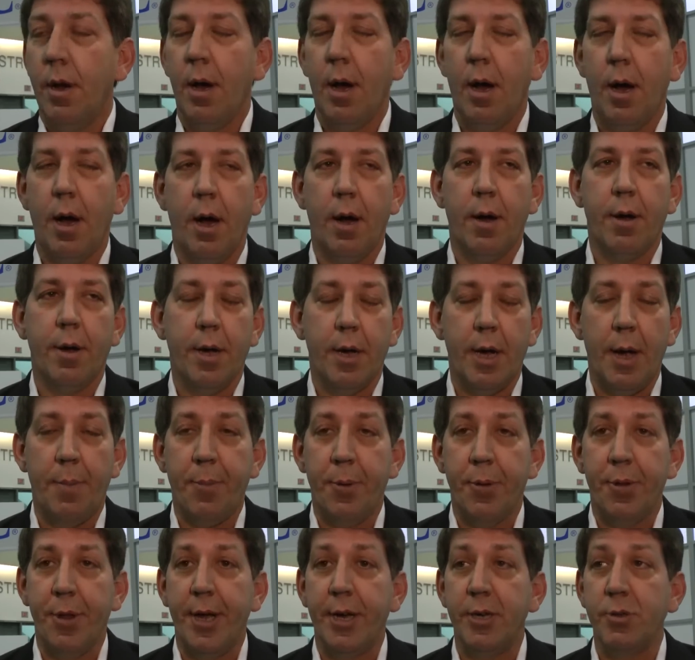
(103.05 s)
A
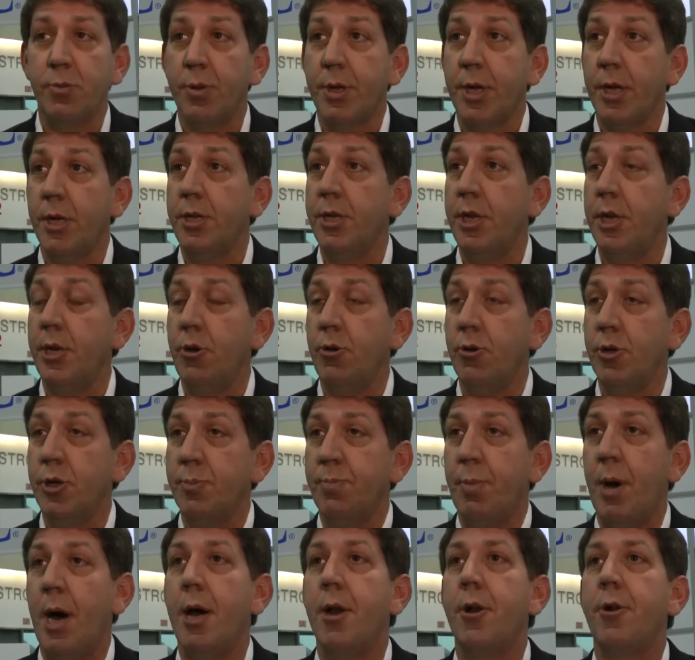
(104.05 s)
couple things with
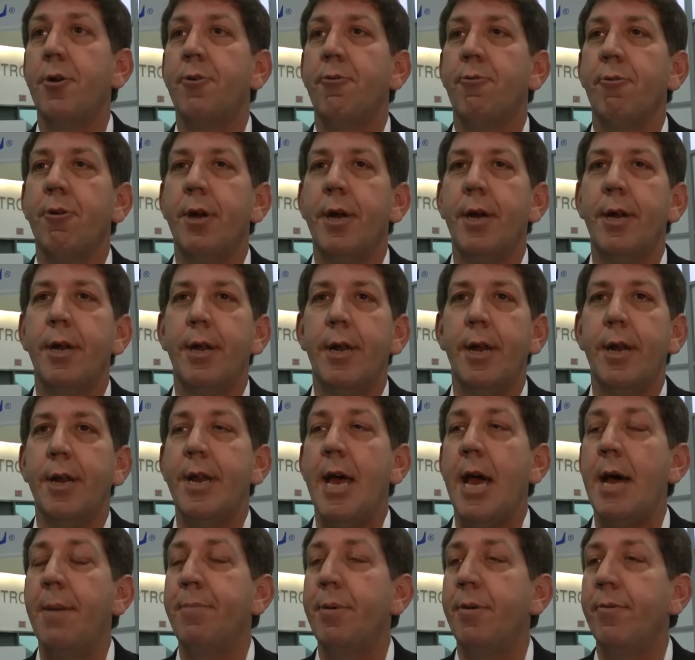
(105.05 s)
continuous monitoring and
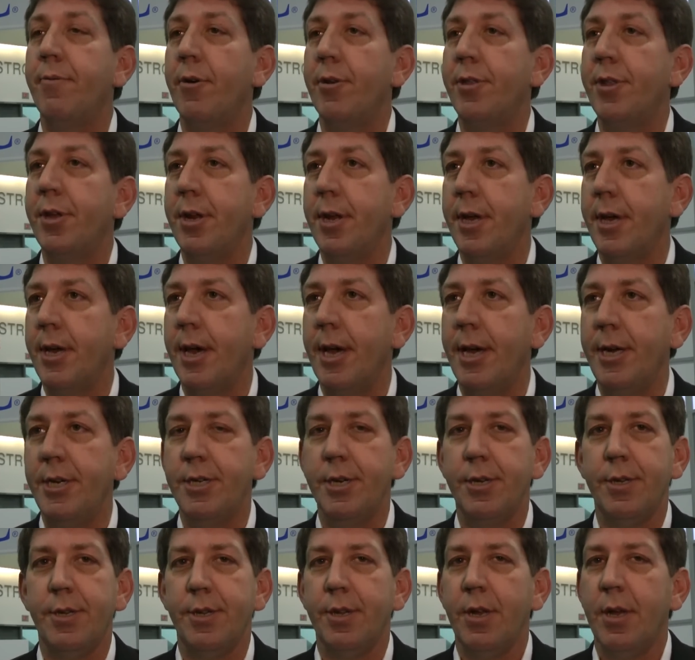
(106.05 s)
adaptive
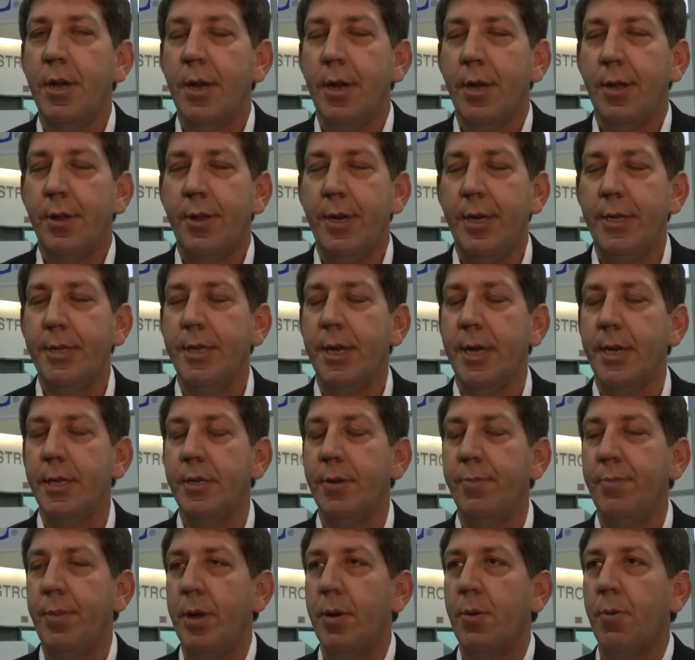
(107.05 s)
authentication. These
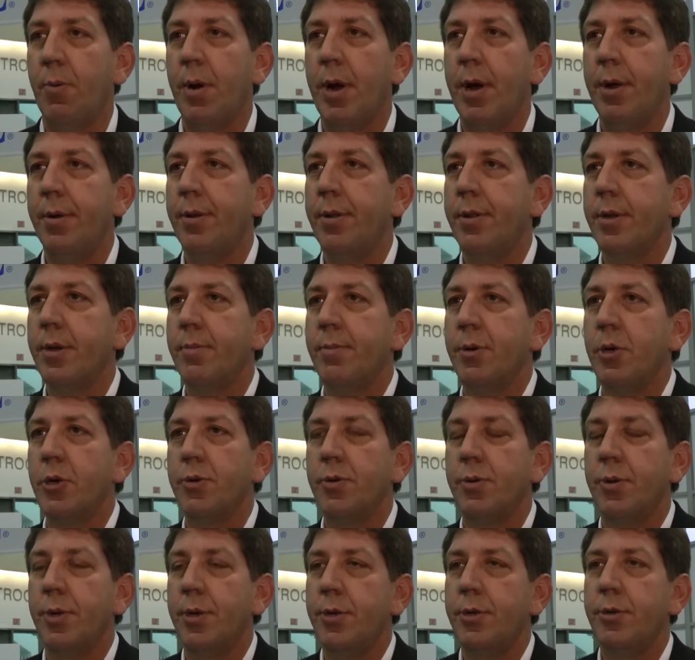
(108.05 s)
things have been around in the
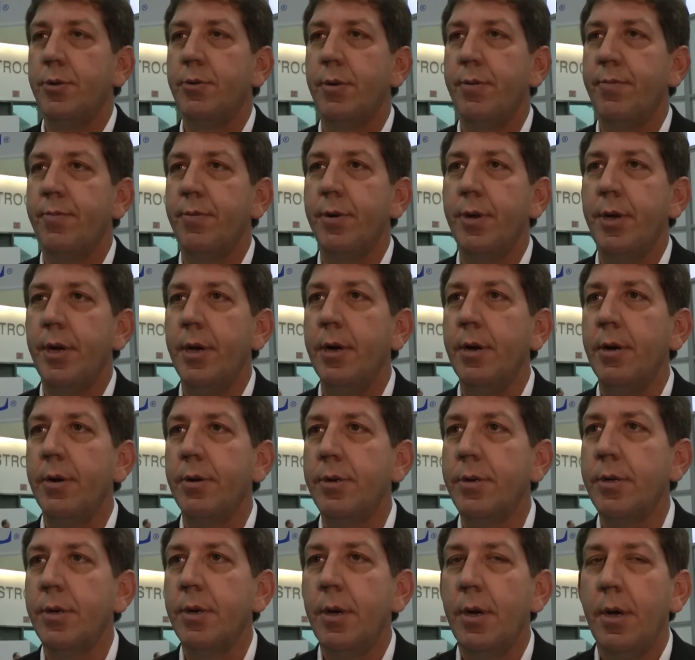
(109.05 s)
commercial industry for
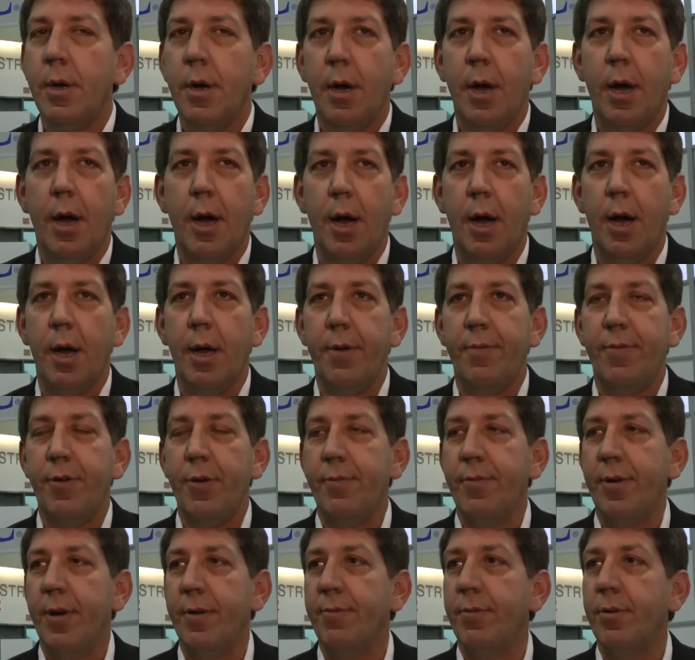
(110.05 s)
years. If
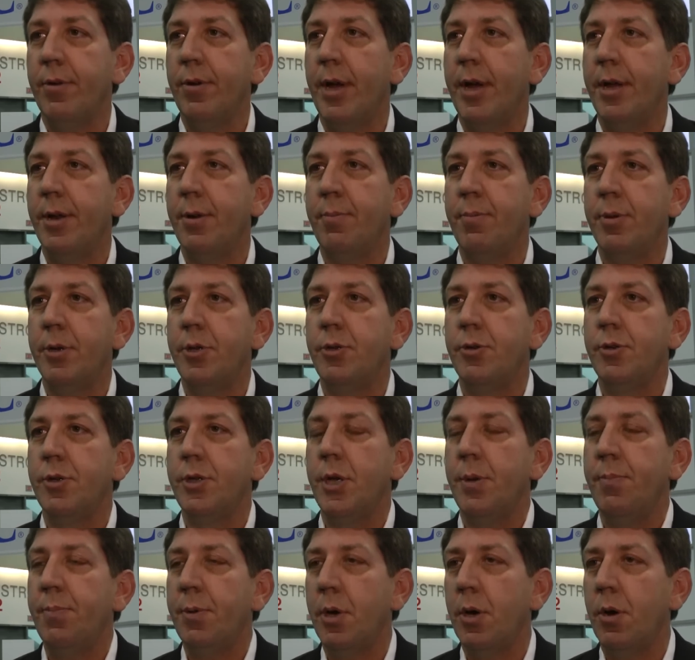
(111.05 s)
you've ever had to put your
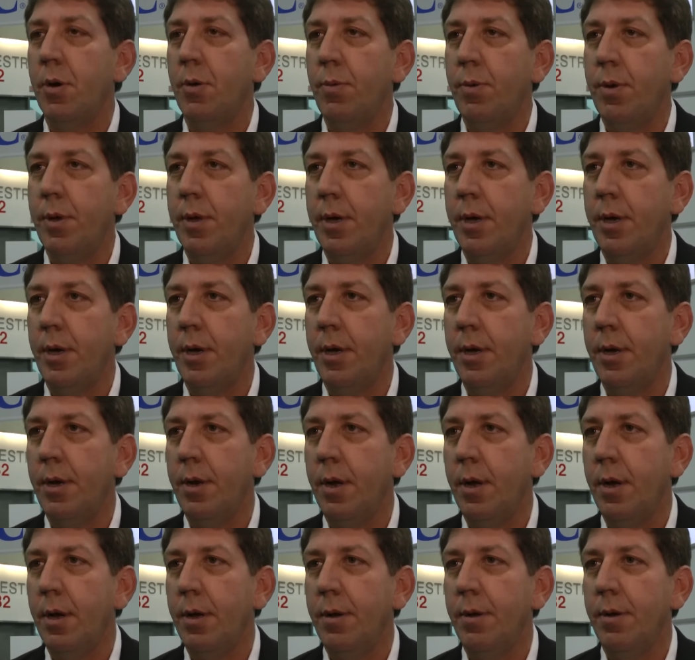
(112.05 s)
zip code
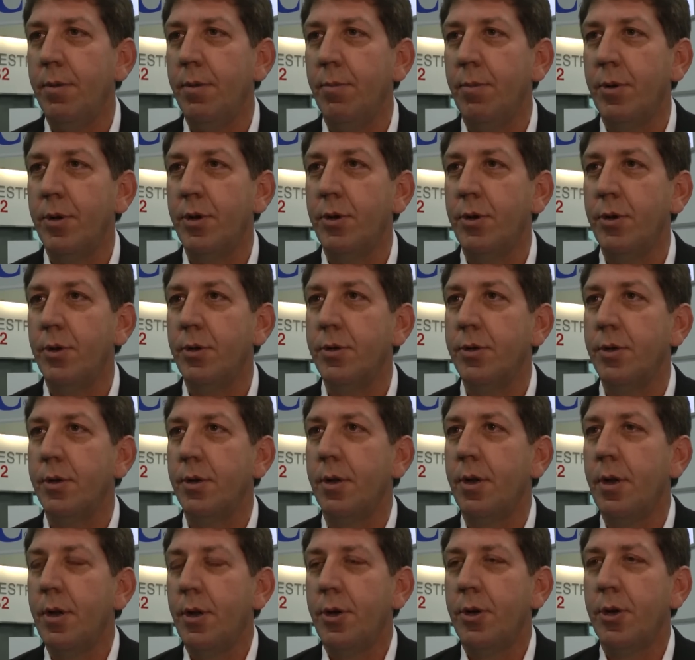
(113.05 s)
in when you're
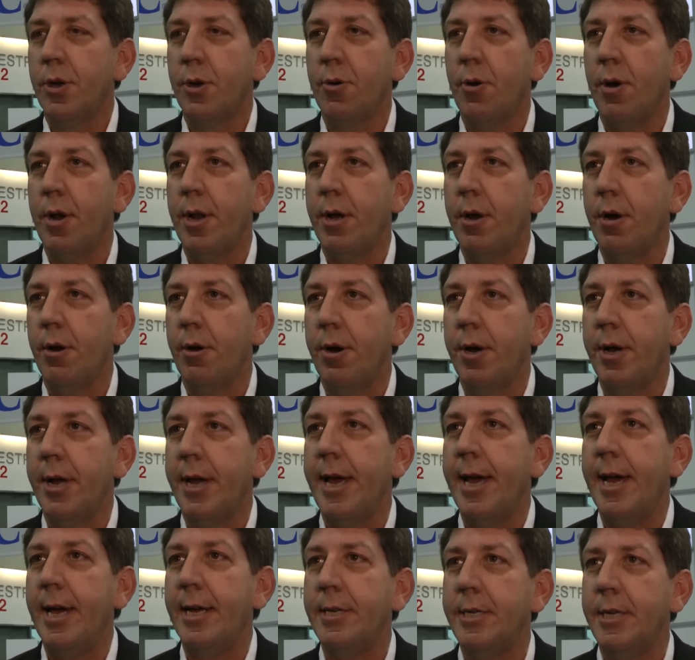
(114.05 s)
using your credit card at a
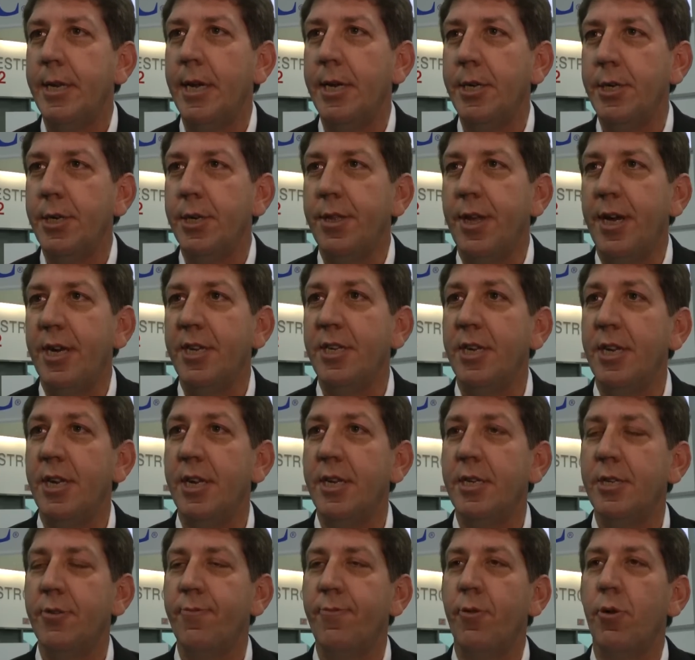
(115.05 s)
gas station, that's in
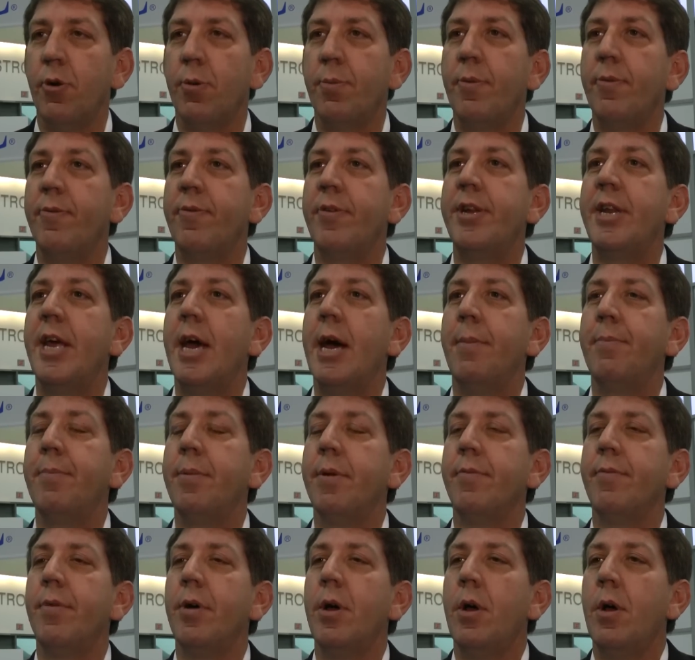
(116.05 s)
its form of
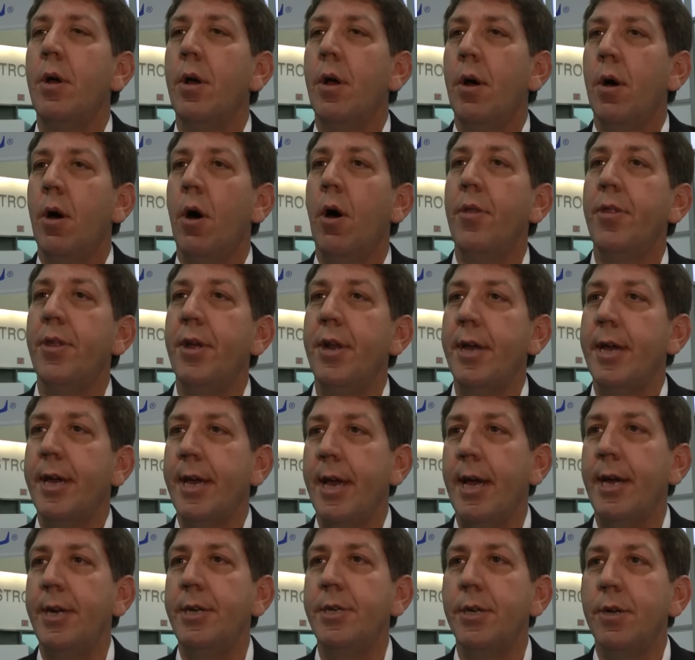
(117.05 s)
adaptive
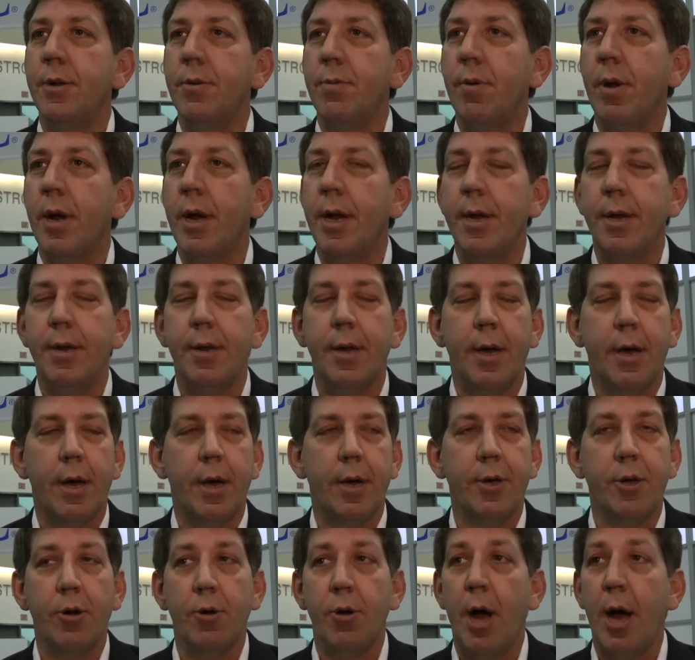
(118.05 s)
authentication, right?
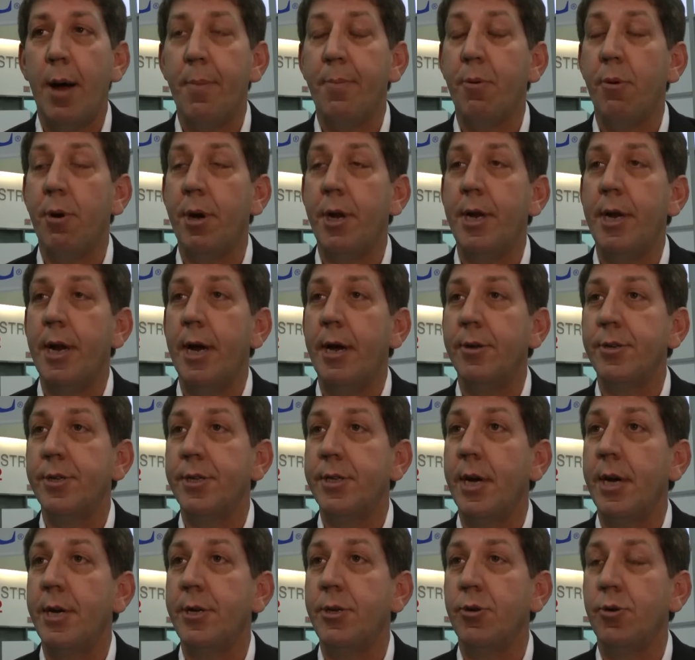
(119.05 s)
You're operating
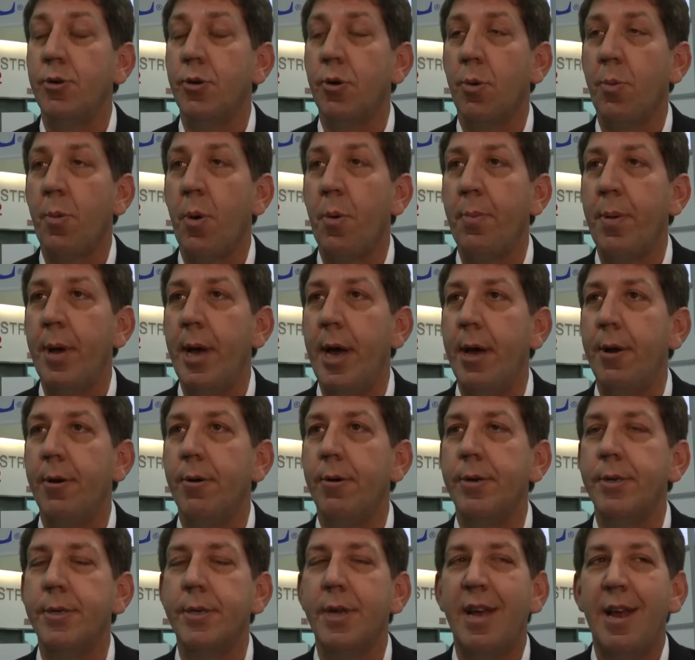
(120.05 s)
outside your normal
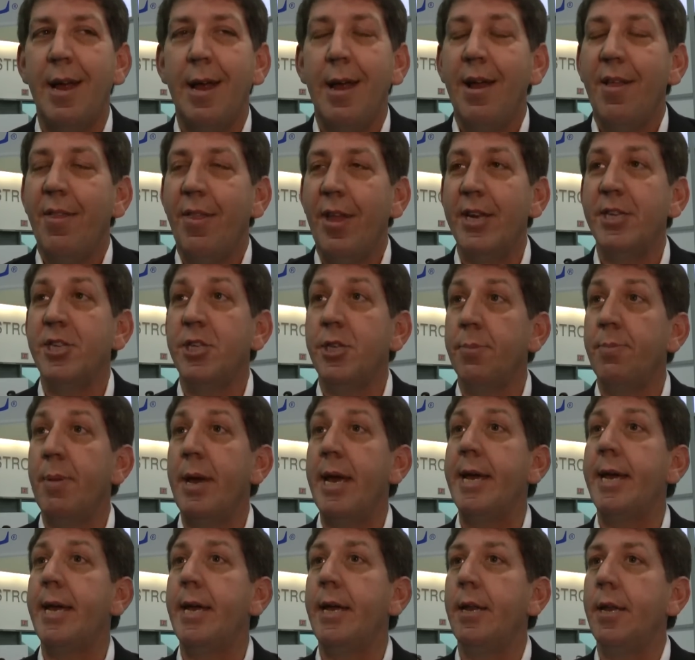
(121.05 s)
patterns. That's the
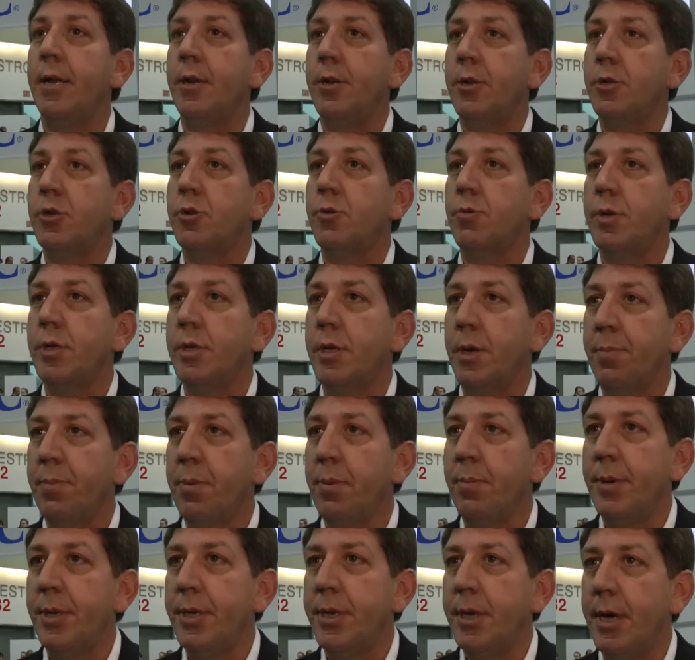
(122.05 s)
banking industry's
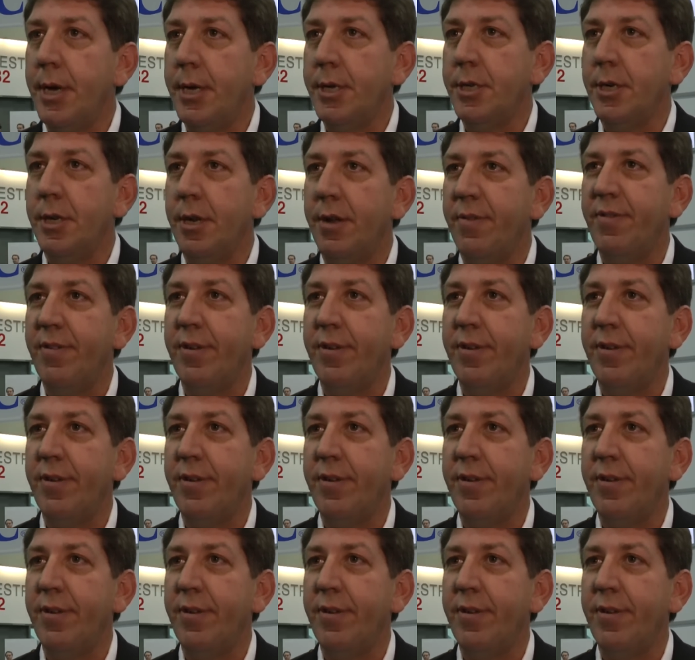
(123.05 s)
implementation.